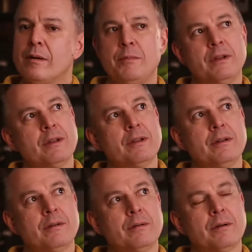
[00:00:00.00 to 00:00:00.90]
I mean,
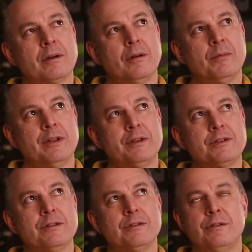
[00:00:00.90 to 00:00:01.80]
a
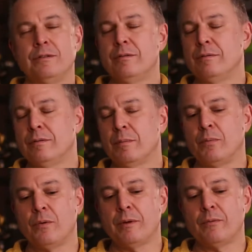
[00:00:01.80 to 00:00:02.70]
culmination to the
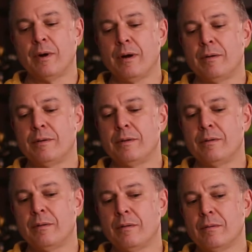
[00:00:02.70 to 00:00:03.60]
point where
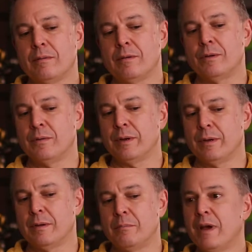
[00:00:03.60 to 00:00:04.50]
you're doing
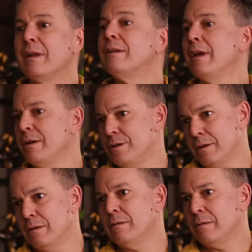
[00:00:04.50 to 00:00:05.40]
a
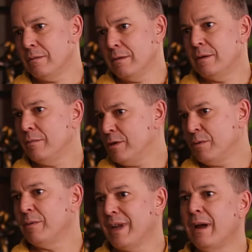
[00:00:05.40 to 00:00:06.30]
meditation, which we
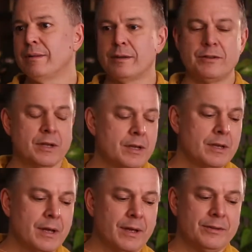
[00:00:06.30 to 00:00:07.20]
would count this
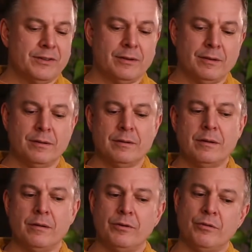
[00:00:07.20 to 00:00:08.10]
as,
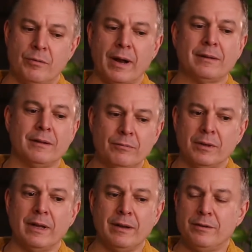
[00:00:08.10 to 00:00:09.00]
directly
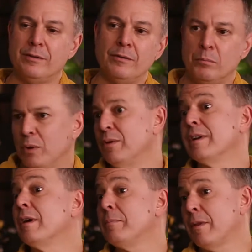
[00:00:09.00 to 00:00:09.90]
related to
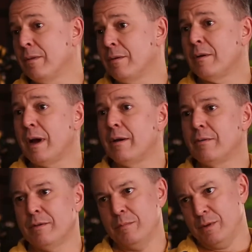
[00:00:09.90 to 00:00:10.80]
building up the third eye
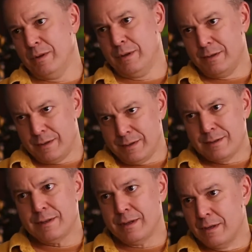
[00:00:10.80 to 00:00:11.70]
or the ability to
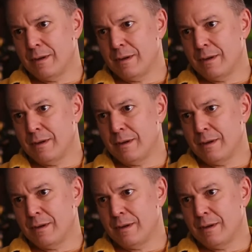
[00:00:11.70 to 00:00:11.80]
see,